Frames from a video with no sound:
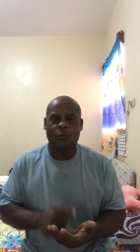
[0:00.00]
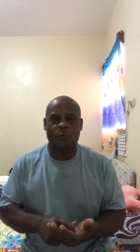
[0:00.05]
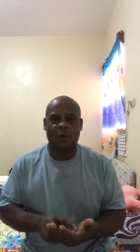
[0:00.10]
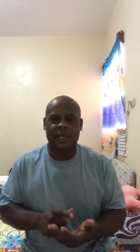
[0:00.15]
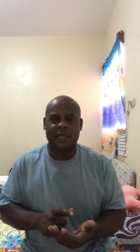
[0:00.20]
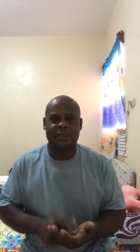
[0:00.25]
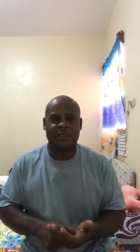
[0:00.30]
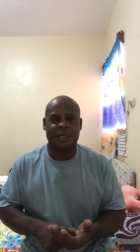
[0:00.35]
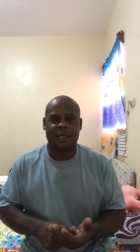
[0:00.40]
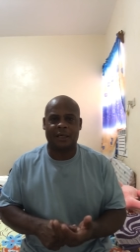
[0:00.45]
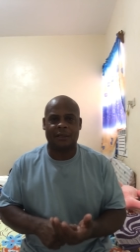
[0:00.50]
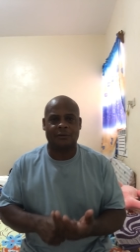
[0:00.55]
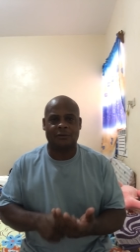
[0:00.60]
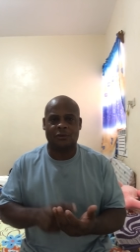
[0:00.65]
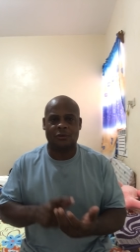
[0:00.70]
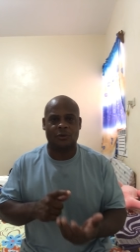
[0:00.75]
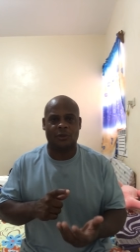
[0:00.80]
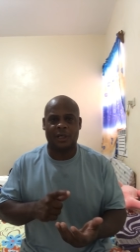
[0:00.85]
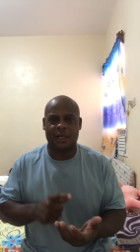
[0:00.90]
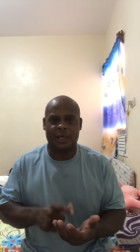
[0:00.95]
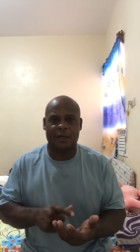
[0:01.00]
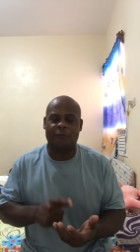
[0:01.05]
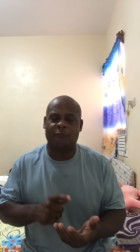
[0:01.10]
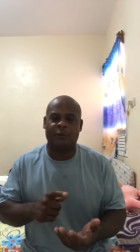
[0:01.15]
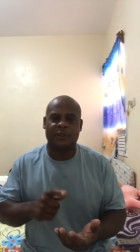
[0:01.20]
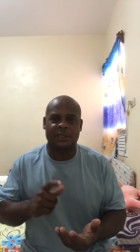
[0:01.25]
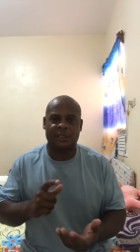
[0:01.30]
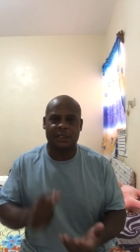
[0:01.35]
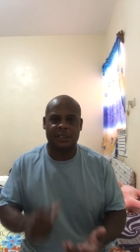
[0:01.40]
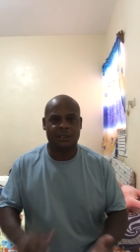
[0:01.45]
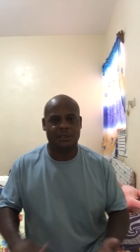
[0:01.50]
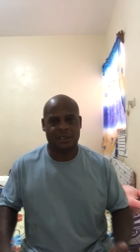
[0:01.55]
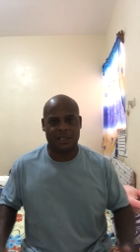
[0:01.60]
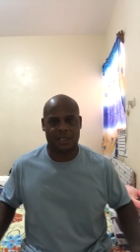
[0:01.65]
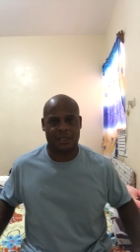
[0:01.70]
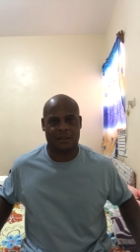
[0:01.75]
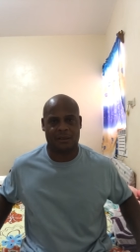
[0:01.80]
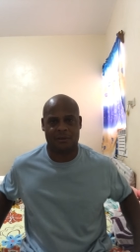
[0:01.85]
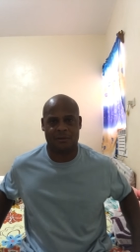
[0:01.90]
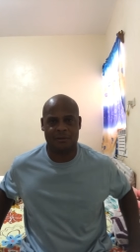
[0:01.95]
the way down to every
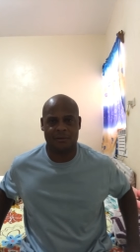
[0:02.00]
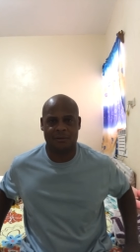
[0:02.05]
detail.